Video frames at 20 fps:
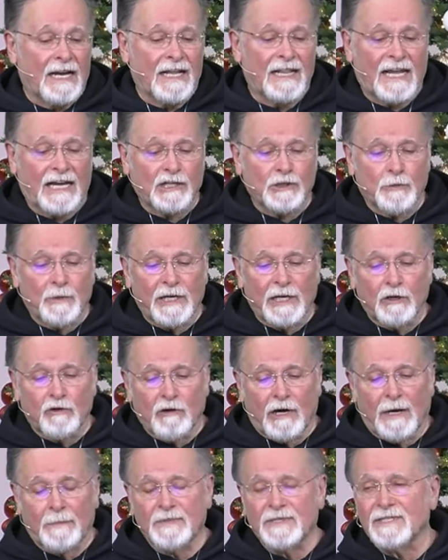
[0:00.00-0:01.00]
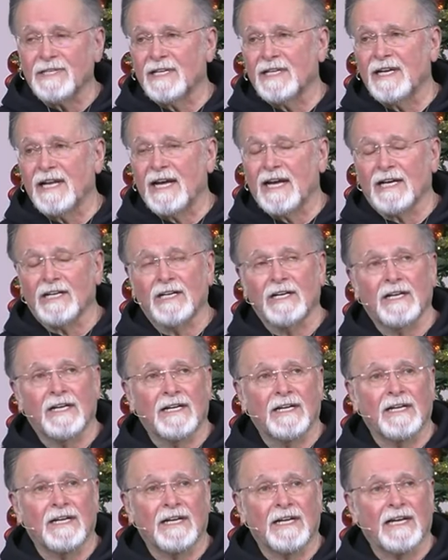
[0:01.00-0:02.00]
And that's when he drops the net
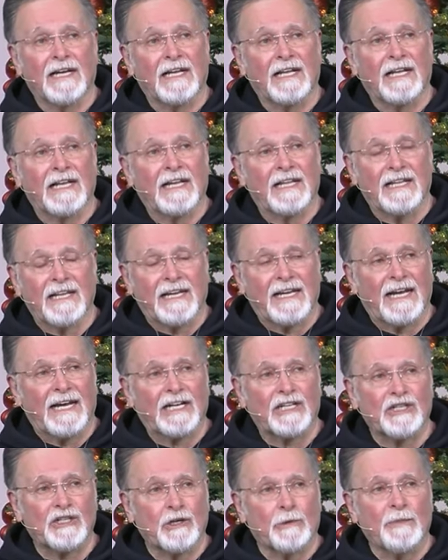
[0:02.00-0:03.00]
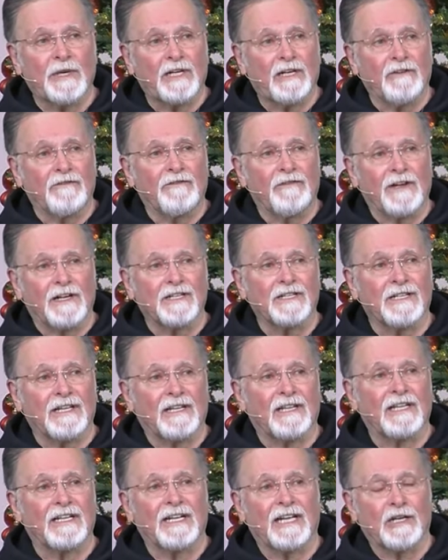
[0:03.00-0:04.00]
and they catch so many fish
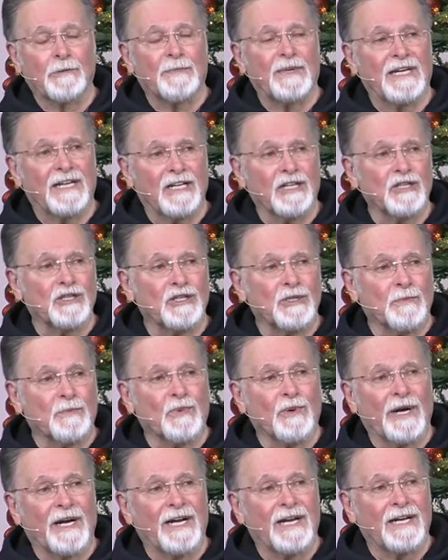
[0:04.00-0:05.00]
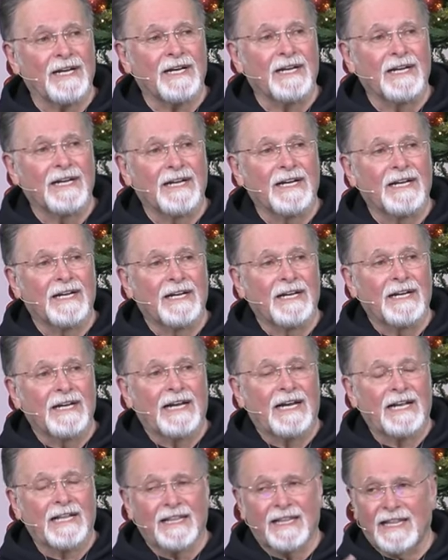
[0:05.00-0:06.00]
that the net begins to break.
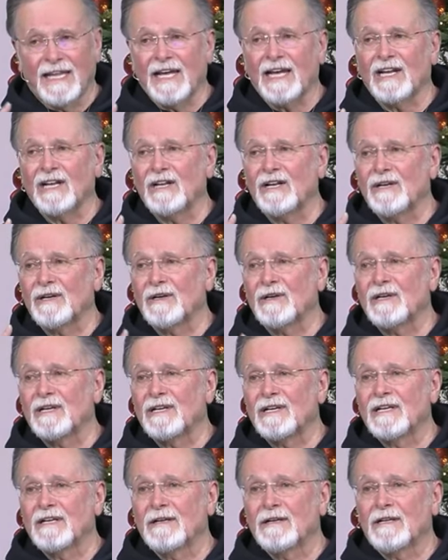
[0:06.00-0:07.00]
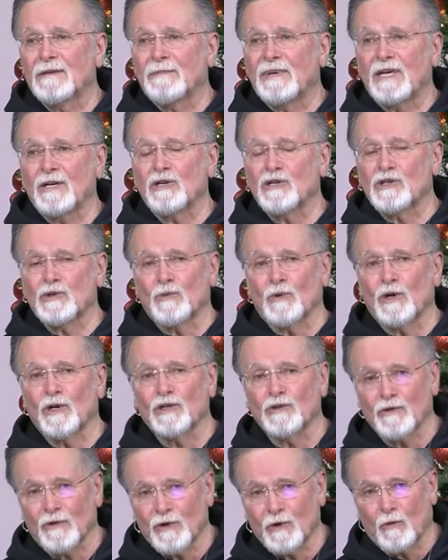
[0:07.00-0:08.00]
And then Peter's
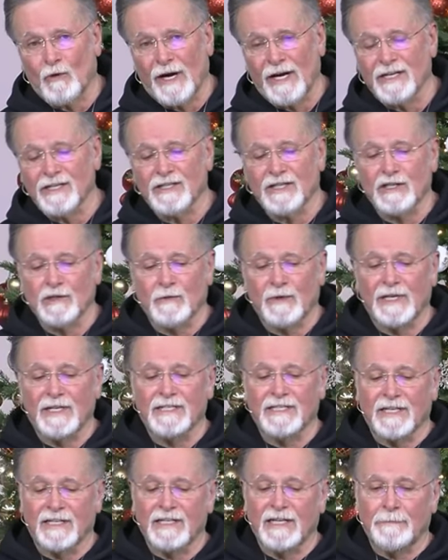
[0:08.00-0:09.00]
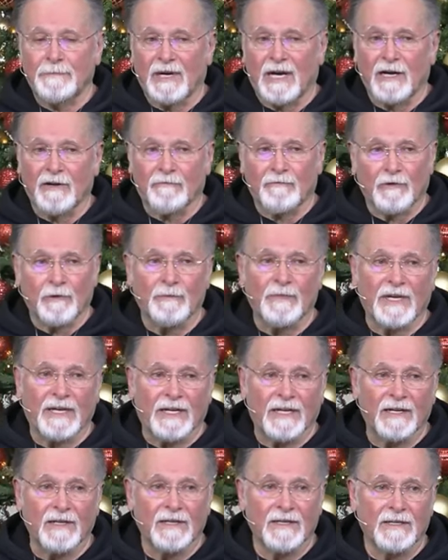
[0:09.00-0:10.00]
words were the wisest when he said, Depart from
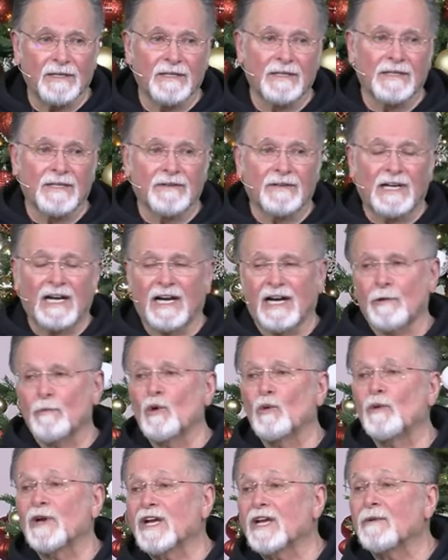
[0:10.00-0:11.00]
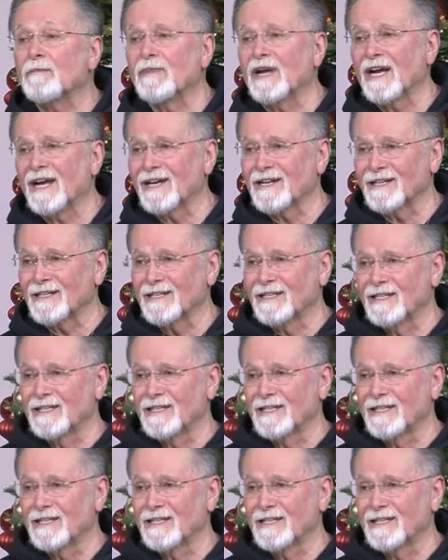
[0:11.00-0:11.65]
me. I'm a wicked man.